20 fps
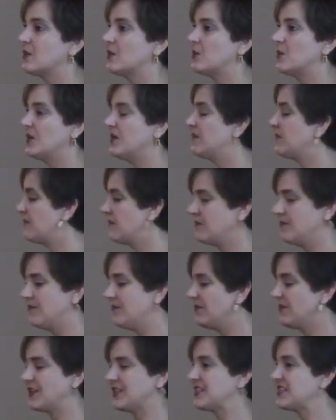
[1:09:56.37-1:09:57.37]
We
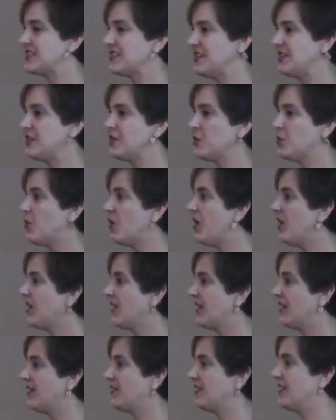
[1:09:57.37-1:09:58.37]
can see the wall
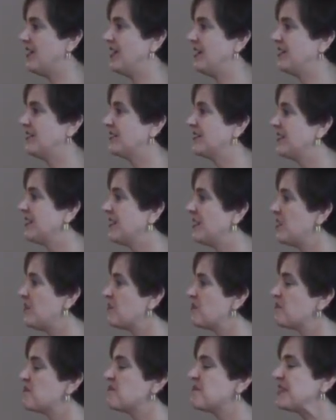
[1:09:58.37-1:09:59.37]
outline,
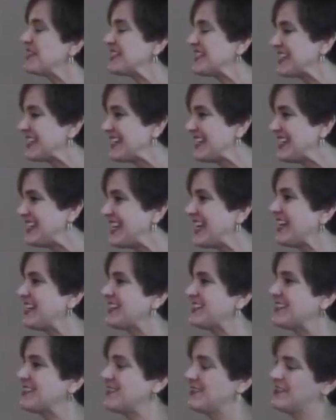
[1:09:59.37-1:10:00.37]
but to
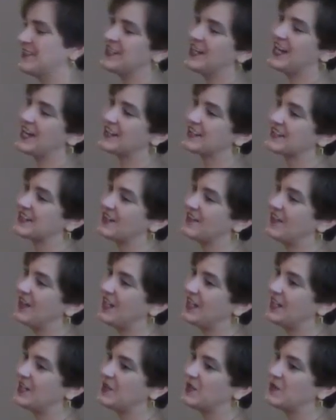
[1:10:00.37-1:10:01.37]
get to
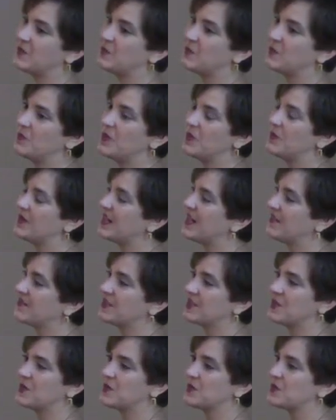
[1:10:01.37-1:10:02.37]
excavate it, we would have
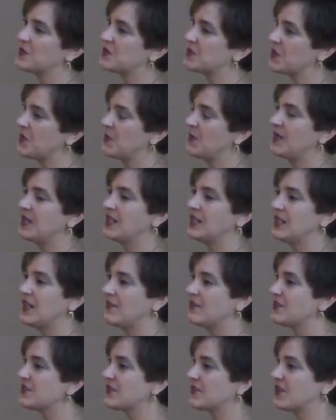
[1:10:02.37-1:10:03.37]
to go through so many
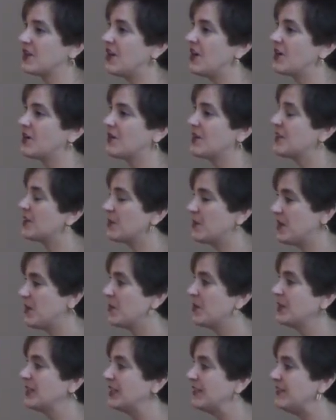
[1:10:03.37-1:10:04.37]
levels of concrete. There are
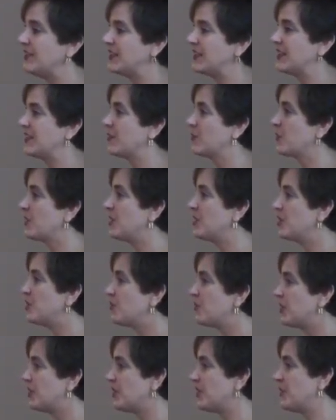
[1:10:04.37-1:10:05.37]
people living there, and where do you
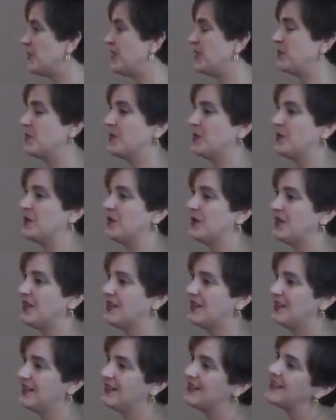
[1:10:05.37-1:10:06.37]
put the people
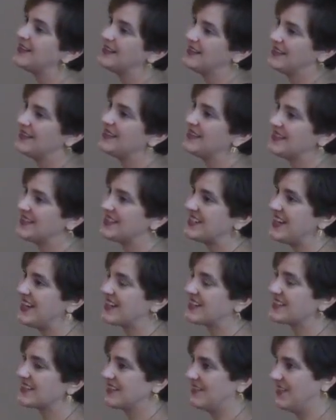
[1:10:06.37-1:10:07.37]
to
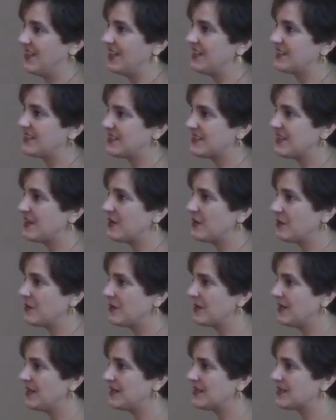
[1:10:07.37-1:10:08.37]
excavate?
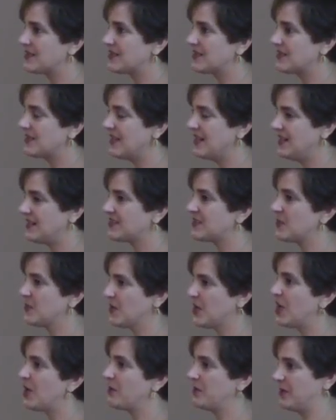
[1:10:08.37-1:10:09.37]
So it's it's a
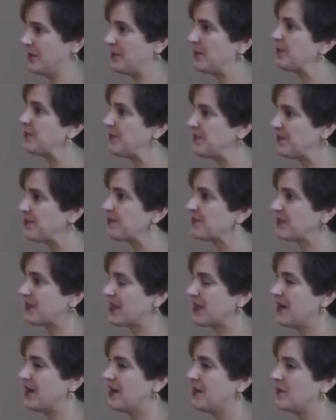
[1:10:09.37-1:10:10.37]
problem
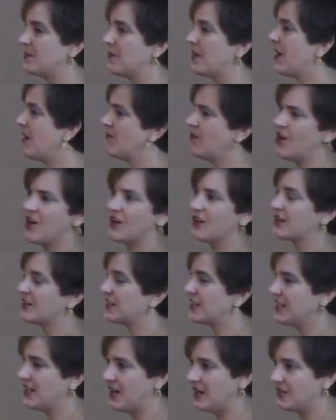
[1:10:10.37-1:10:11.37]
um, of all
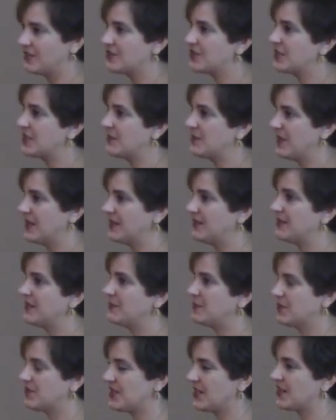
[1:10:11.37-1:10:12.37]
archaeology,
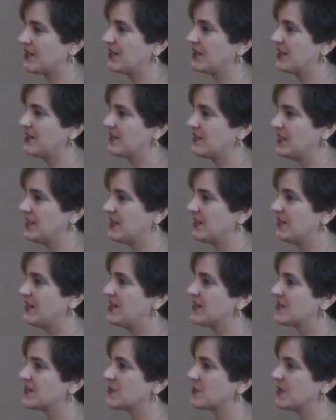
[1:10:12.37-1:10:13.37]
but particularly in the Near
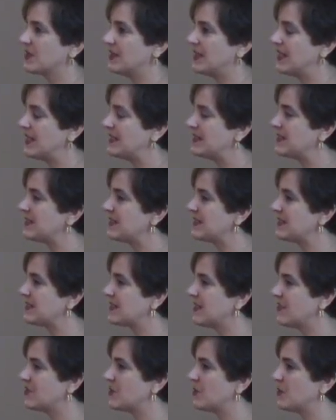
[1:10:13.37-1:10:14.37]
East, where land is at
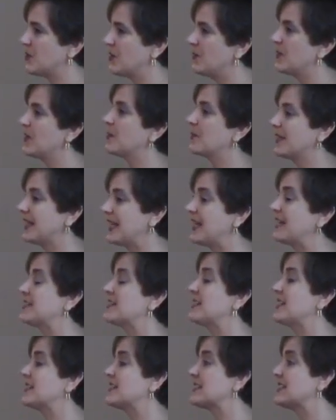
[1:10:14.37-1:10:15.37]
such a premium, land
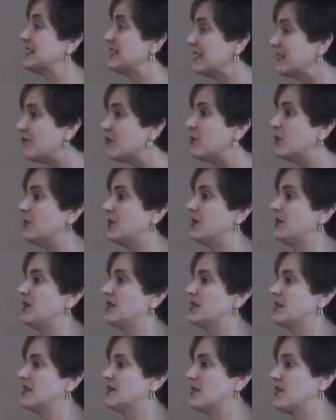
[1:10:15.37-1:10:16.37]
that's livable
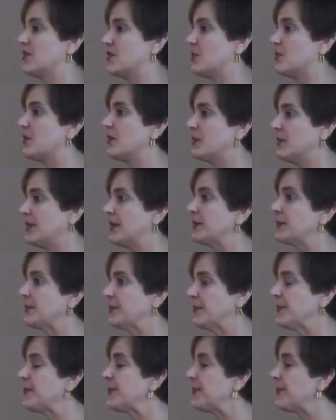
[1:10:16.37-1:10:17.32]
is at such a premium.